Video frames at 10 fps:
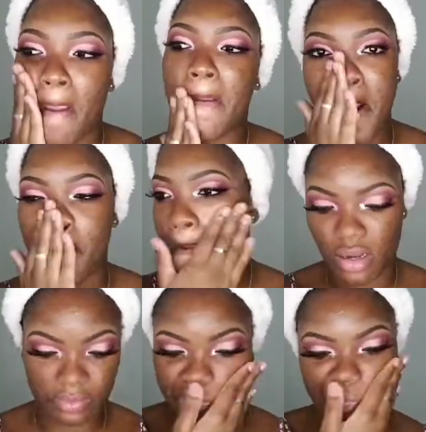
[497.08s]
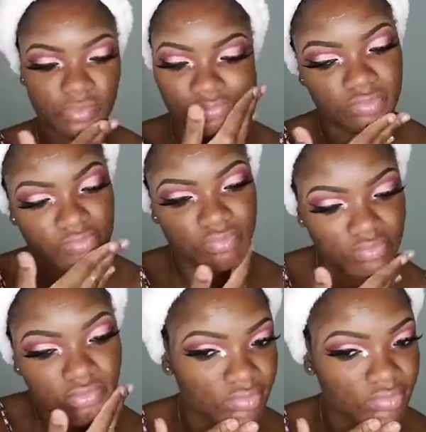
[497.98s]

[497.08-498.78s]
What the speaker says: fallout. And now